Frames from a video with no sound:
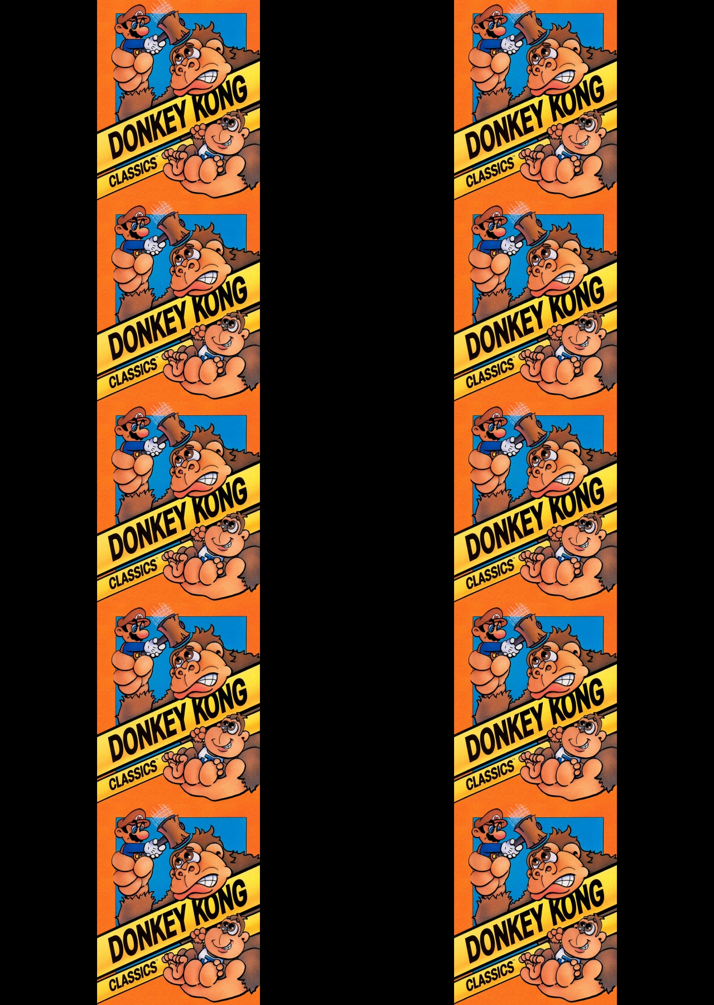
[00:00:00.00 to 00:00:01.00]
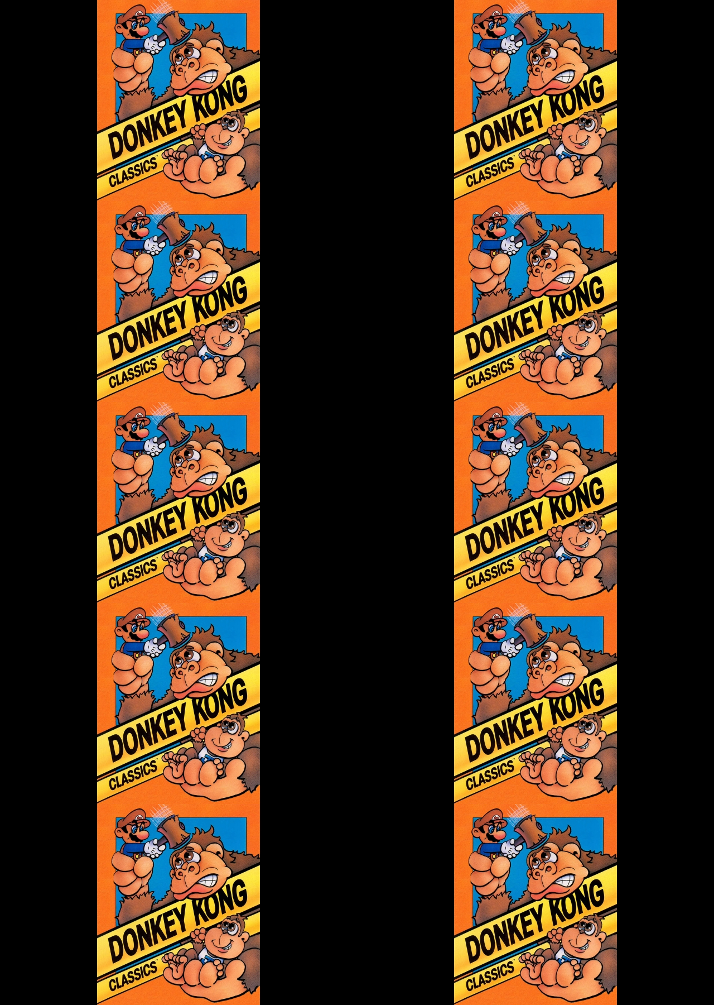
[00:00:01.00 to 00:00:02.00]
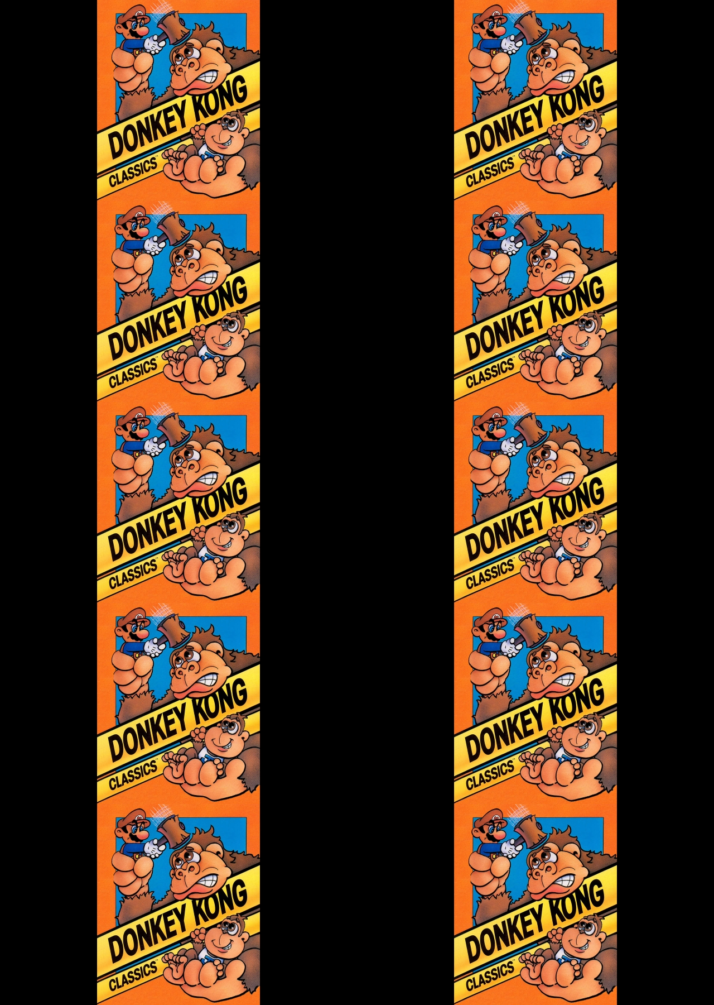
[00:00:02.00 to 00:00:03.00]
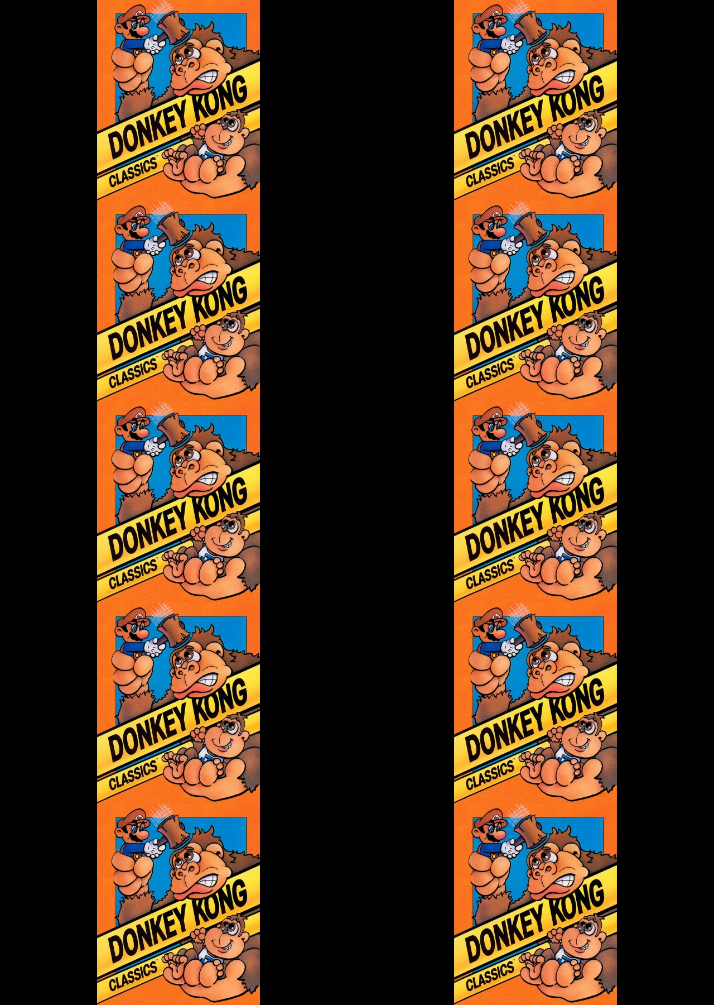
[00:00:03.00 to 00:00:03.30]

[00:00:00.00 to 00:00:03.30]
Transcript: (no speaker visible)